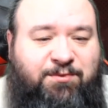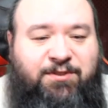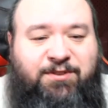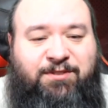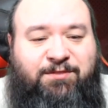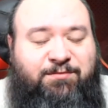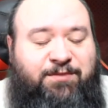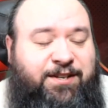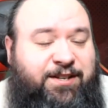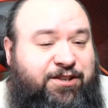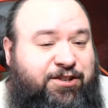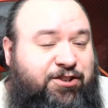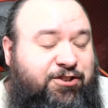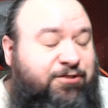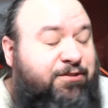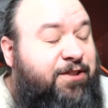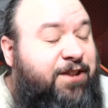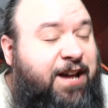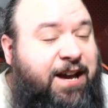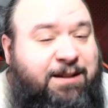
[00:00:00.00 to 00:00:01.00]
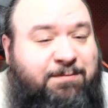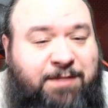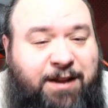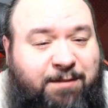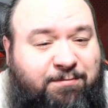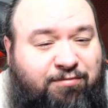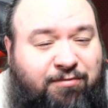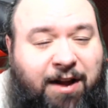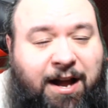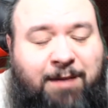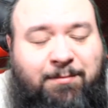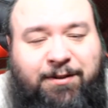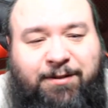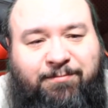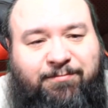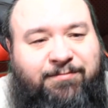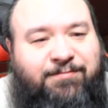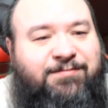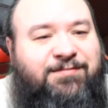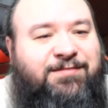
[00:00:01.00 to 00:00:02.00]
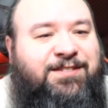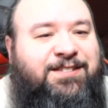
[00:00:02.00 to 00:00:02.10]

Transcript: wall, which should not be a problem.